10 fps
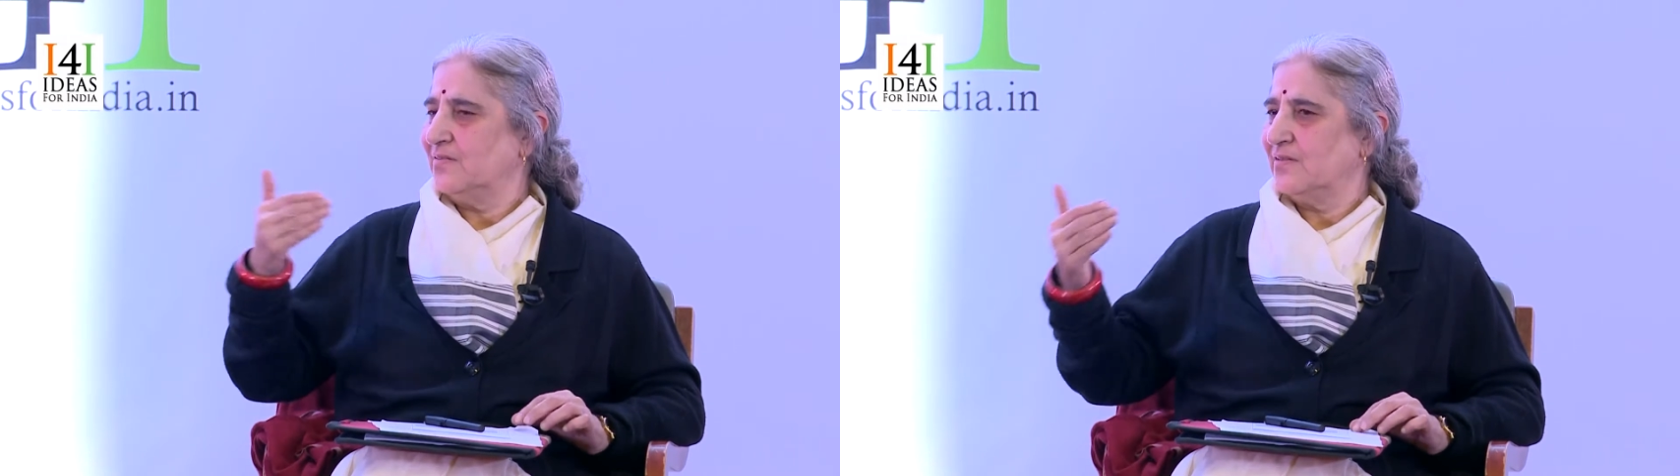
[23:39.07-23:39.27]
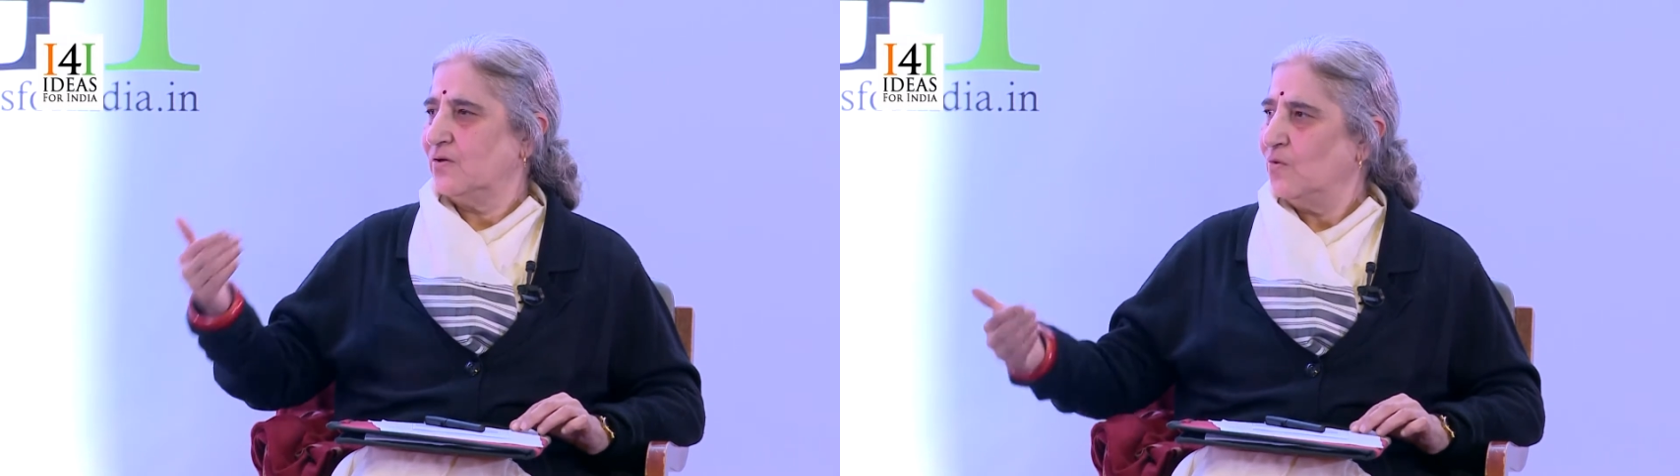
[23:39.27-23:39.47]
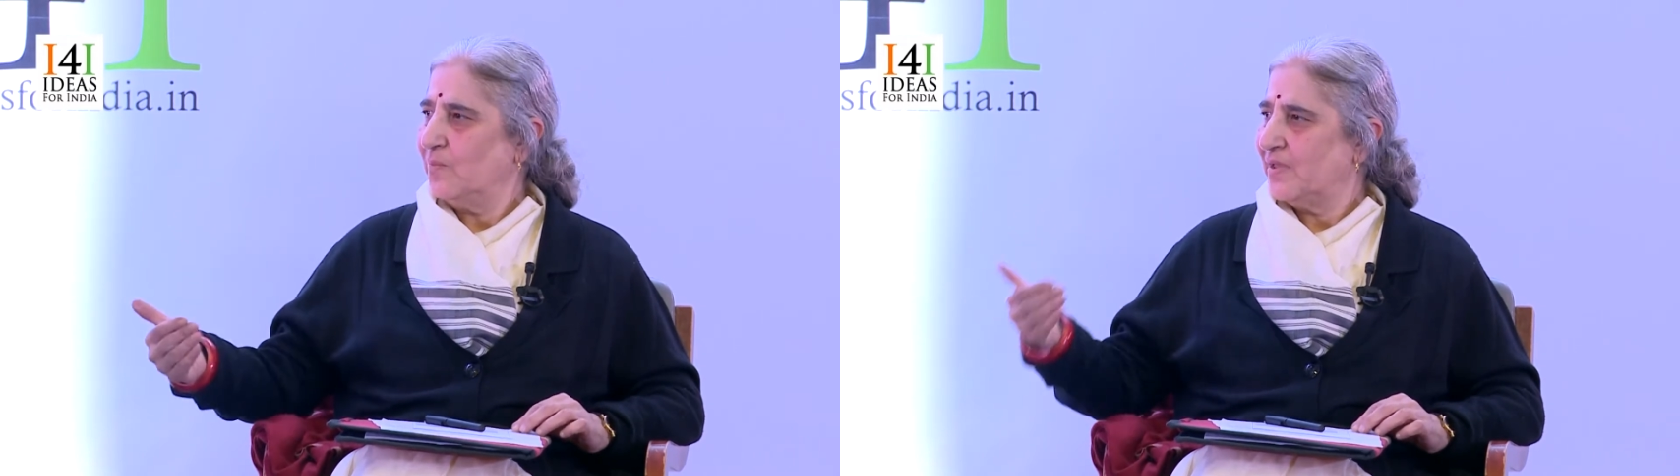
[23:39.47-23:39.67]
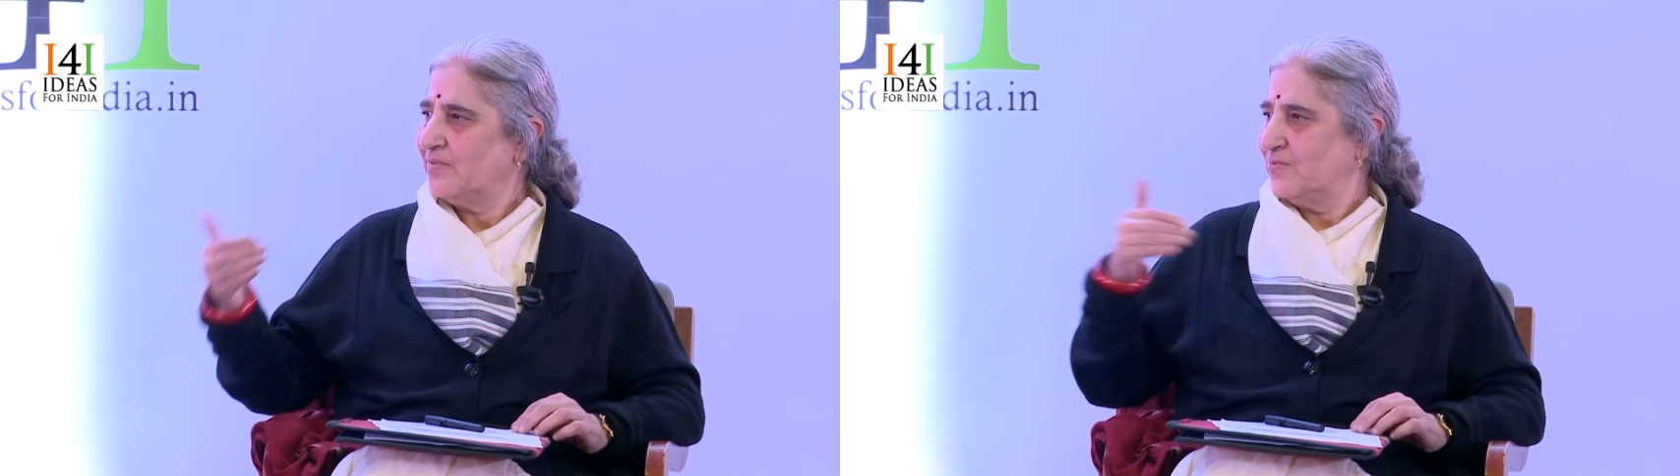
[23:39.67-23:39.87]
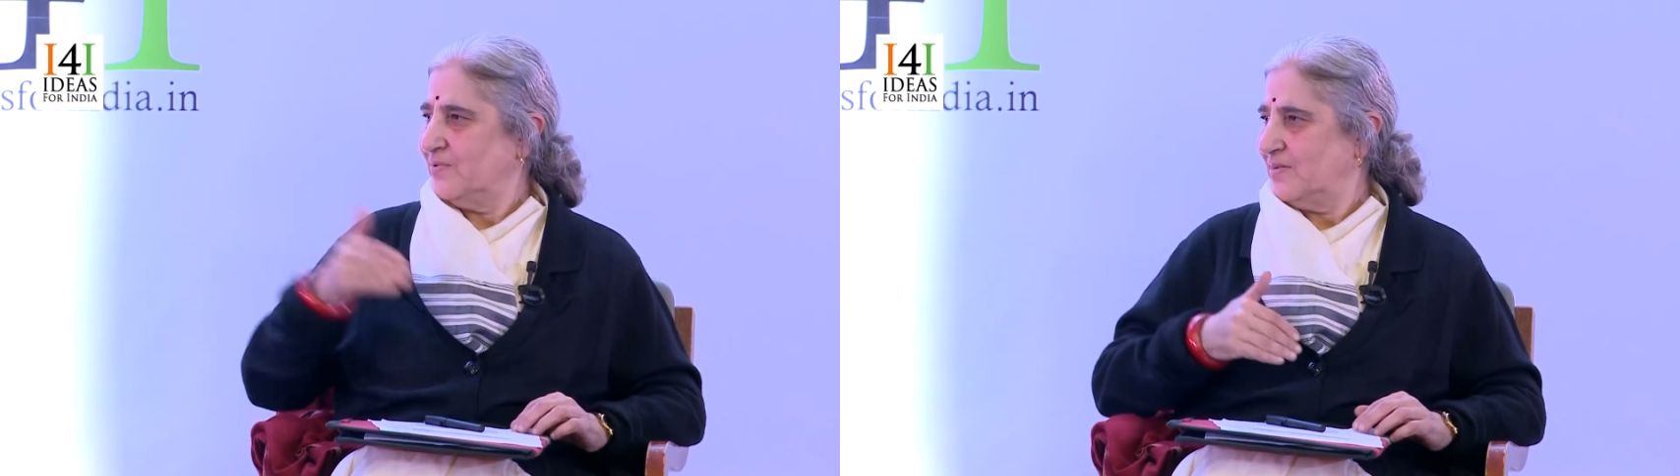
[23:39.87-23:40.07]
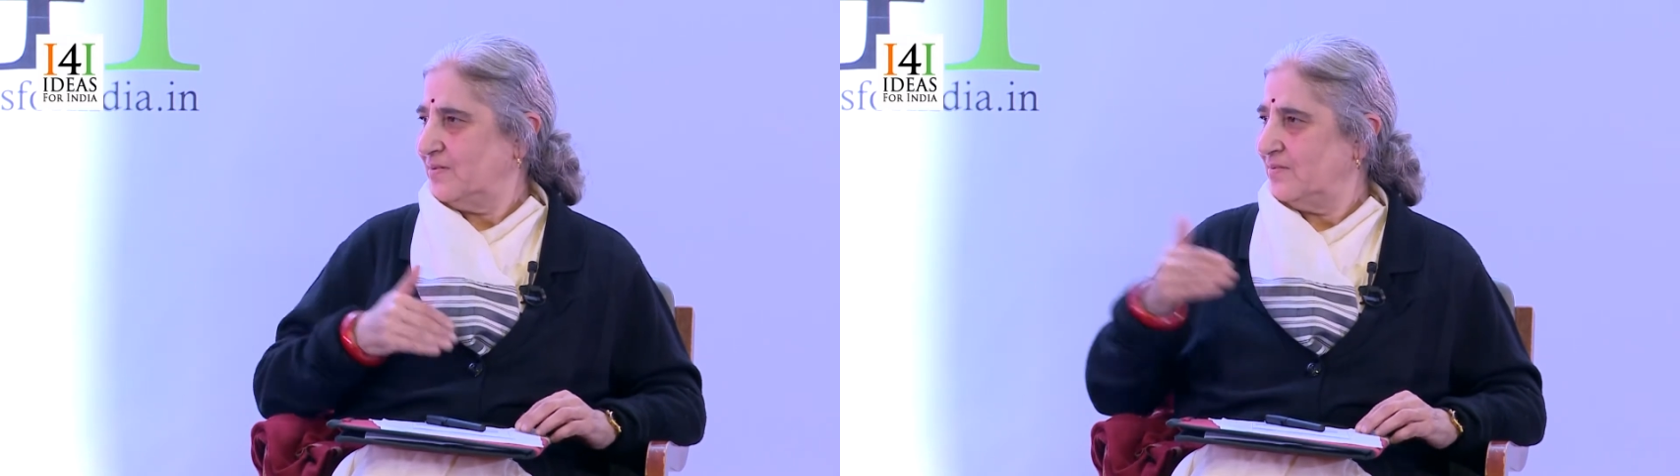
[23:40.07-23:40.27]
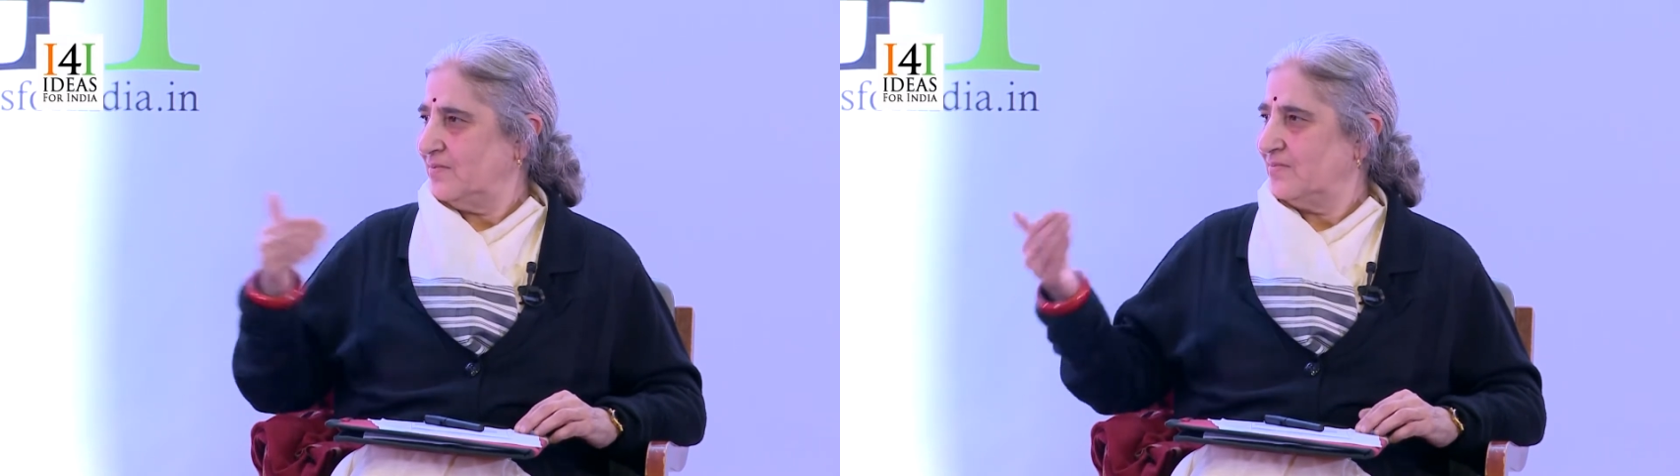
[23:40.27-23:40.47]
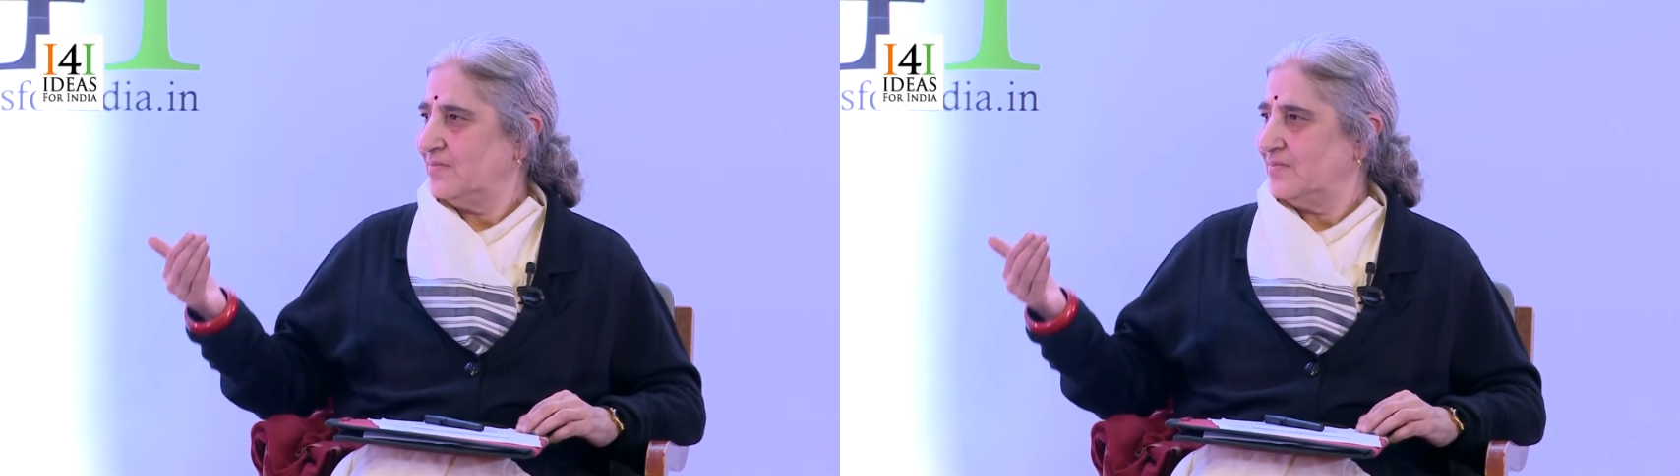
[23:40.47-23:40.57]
the home-based workers,